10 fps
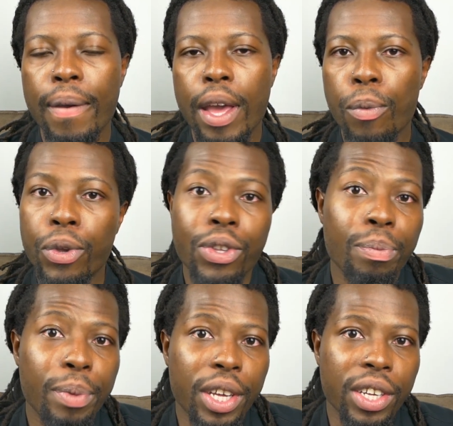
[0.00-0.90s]
it
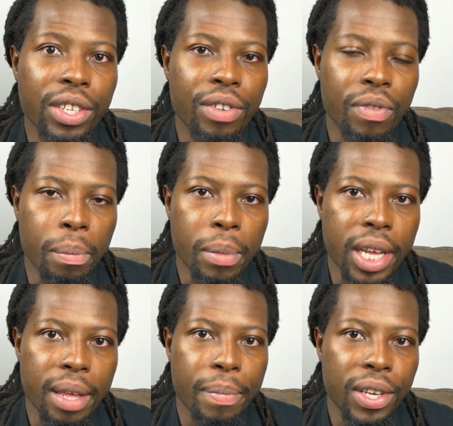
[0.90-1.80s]
wasn't because of the
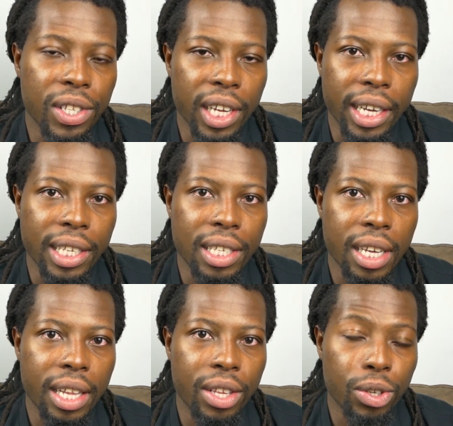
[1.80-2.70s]
money, because like I
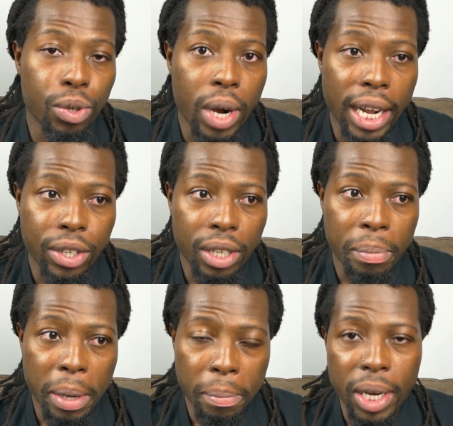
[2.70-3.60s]
said, the store actually
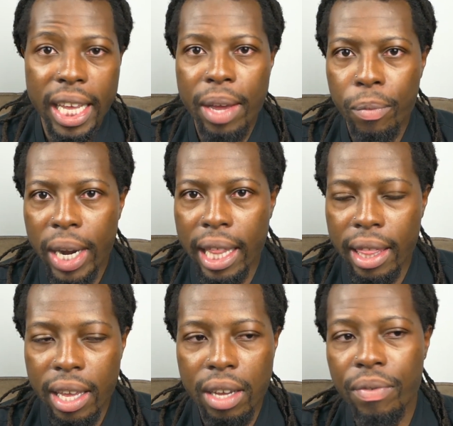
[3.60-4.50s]
made money. And when I
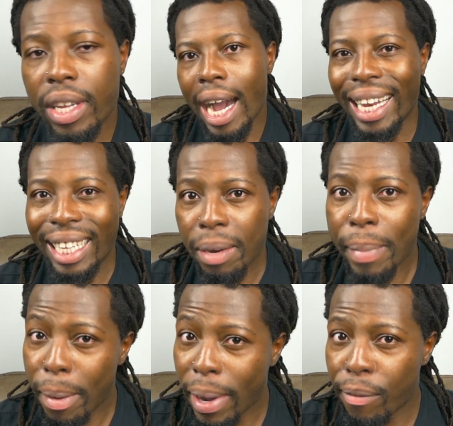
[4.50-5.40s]
think of it, I did
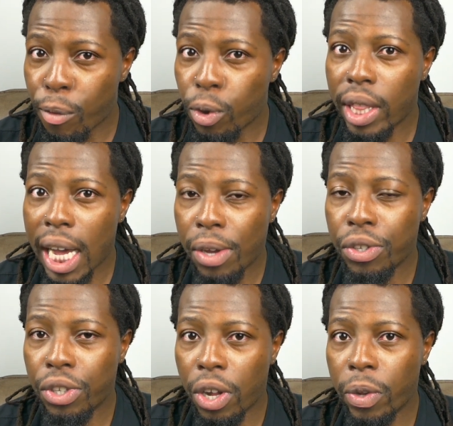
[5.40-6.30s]
make my
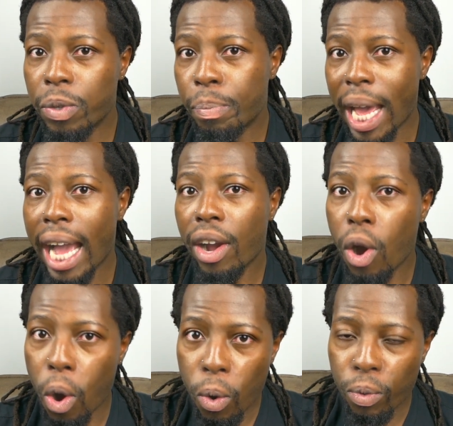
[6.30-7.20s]
$4,000 back
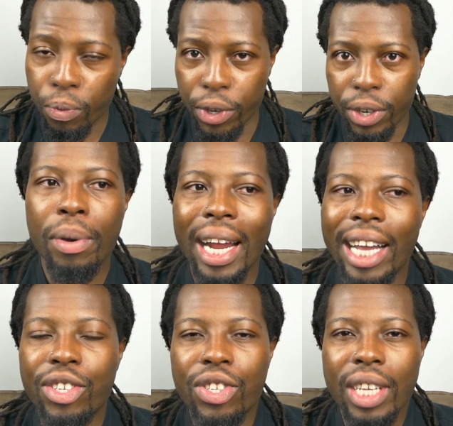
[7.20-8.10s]
over, but
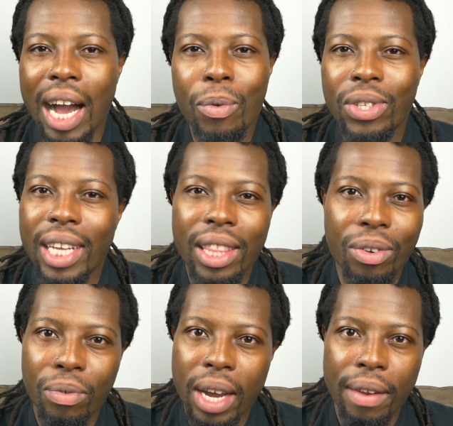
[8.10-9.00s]
I was not
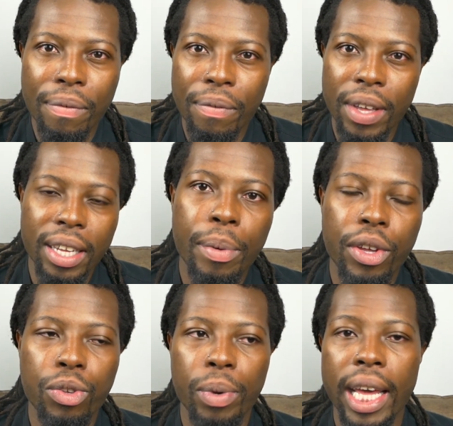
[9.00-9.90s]
the right fit,
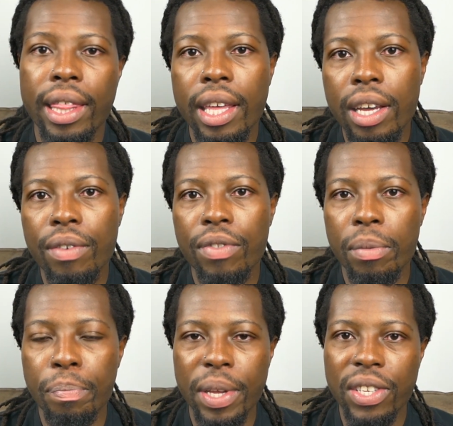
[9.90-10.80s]
because when I think of
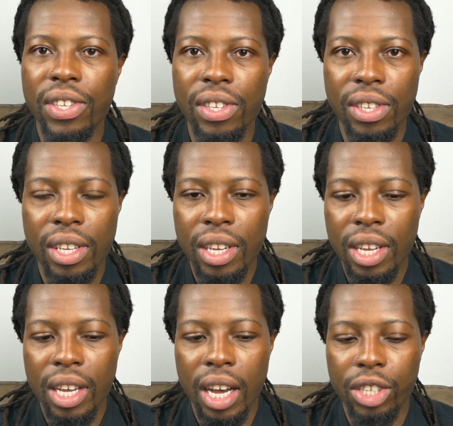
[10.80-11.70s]
the business
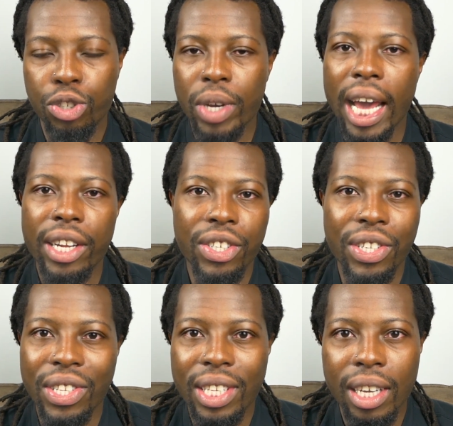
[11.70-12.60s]
strategy
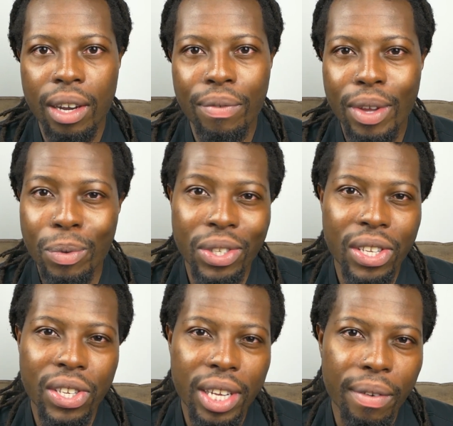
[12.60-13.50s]
itself, it was
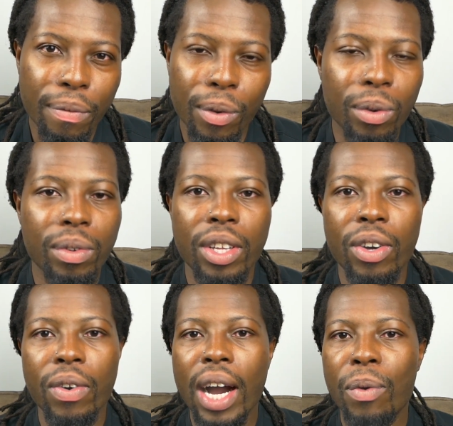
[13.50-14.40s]
deceitful. You
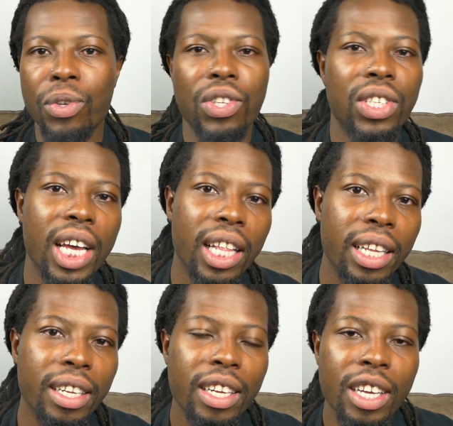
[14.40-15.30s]
know, I was
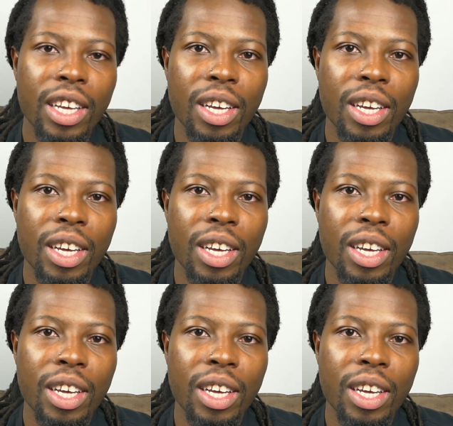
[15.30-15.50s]
selling